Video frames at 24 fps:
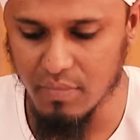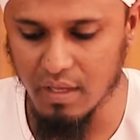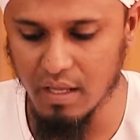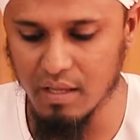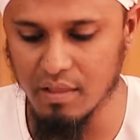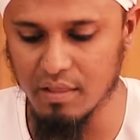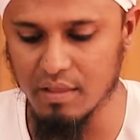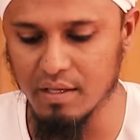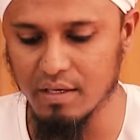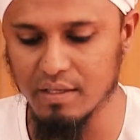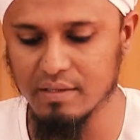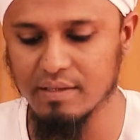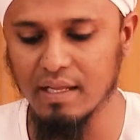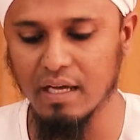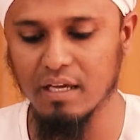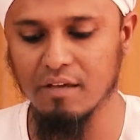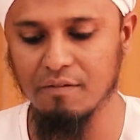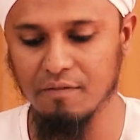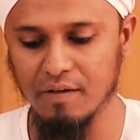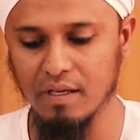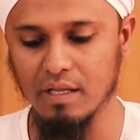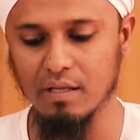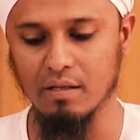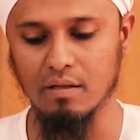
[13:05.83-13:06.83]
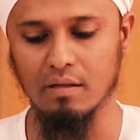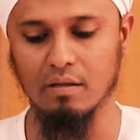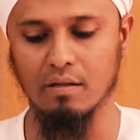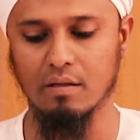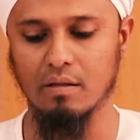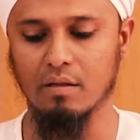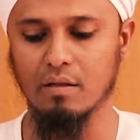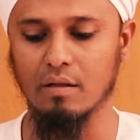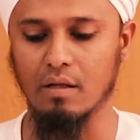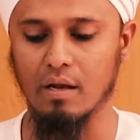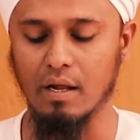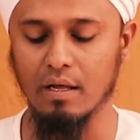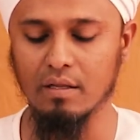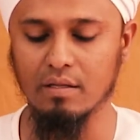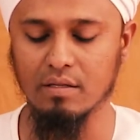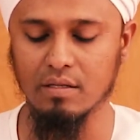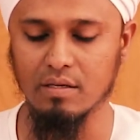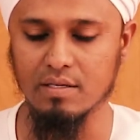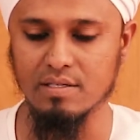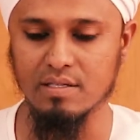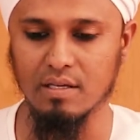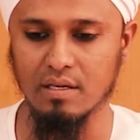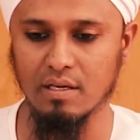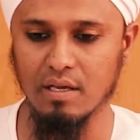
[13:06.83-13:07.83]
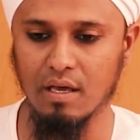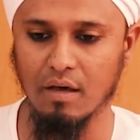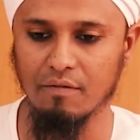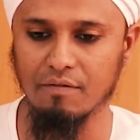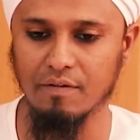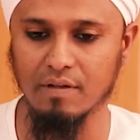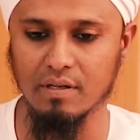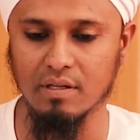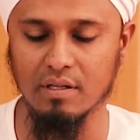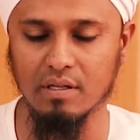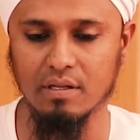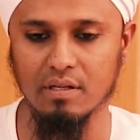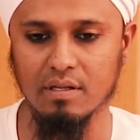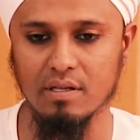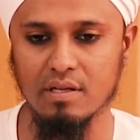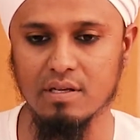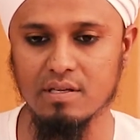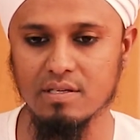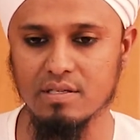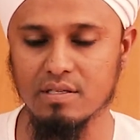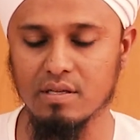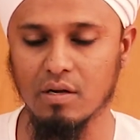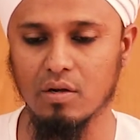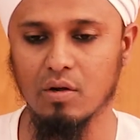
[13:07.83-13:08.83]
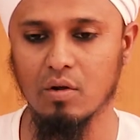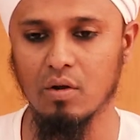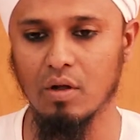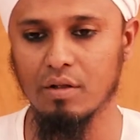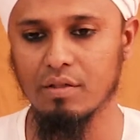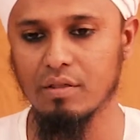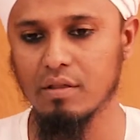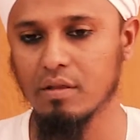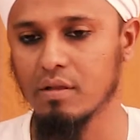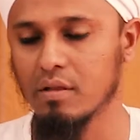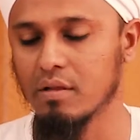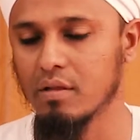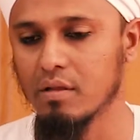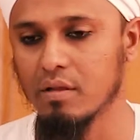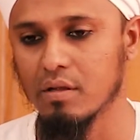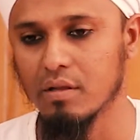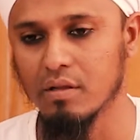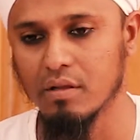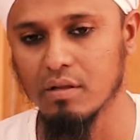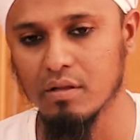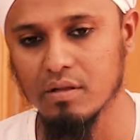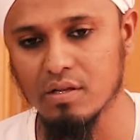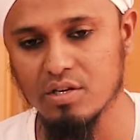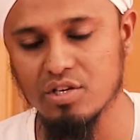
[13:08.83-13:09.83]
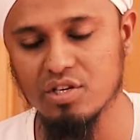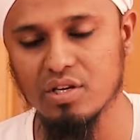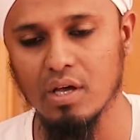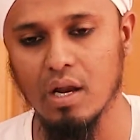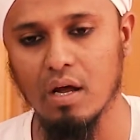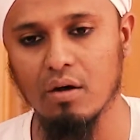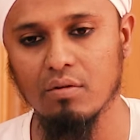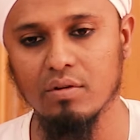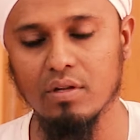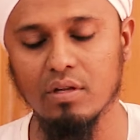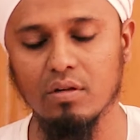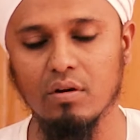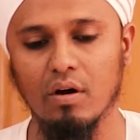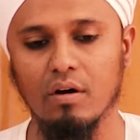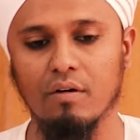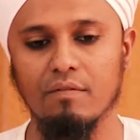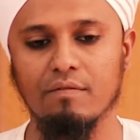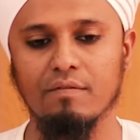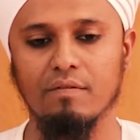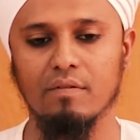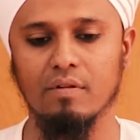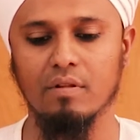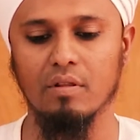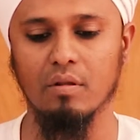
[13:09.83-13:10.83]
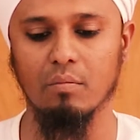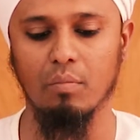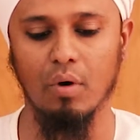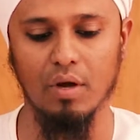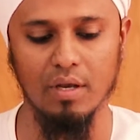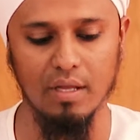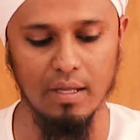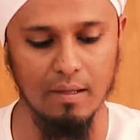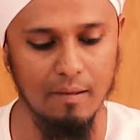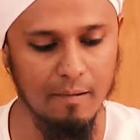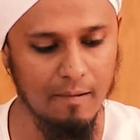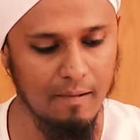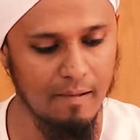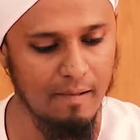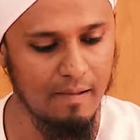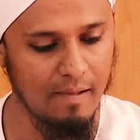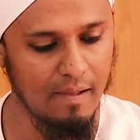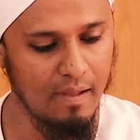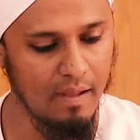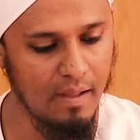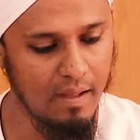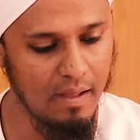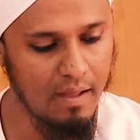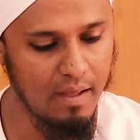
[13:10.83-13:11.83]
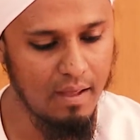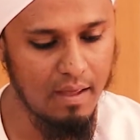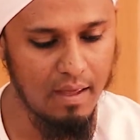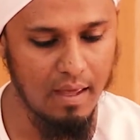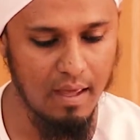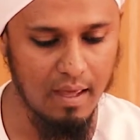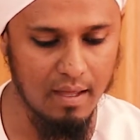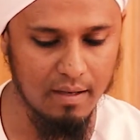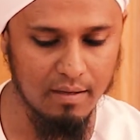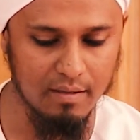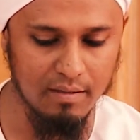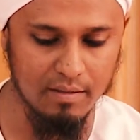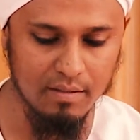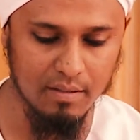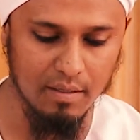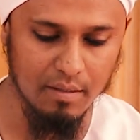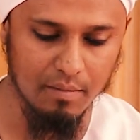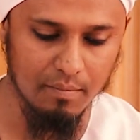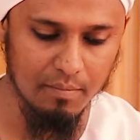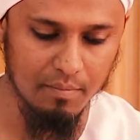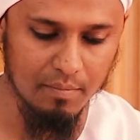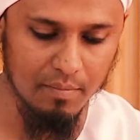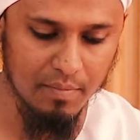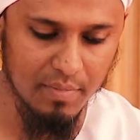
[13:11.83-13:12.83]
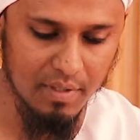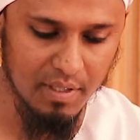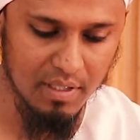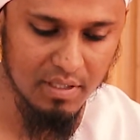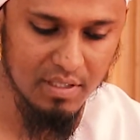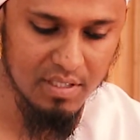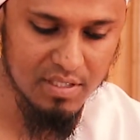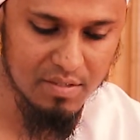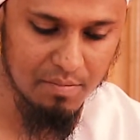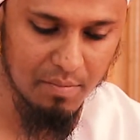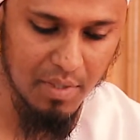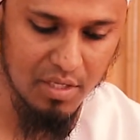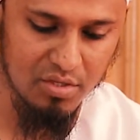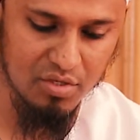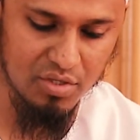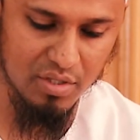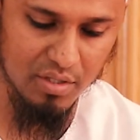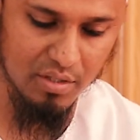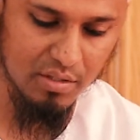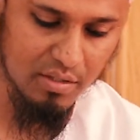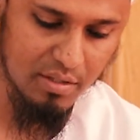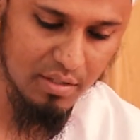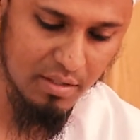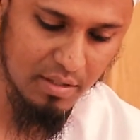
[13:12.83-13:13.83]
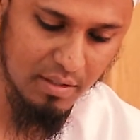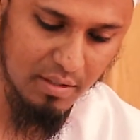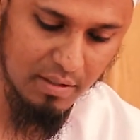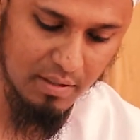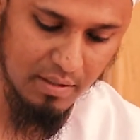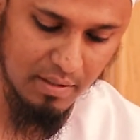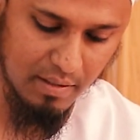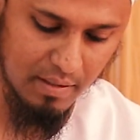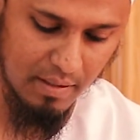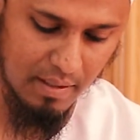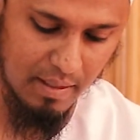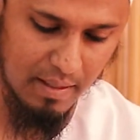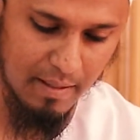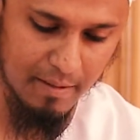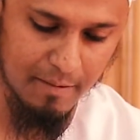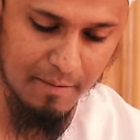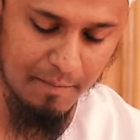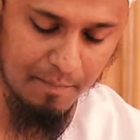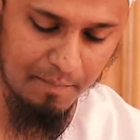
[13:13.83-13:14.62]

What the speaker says: the takfeen, right? Is the kafan, is the cloth, the shrouding of the body. And it is mentioned, right,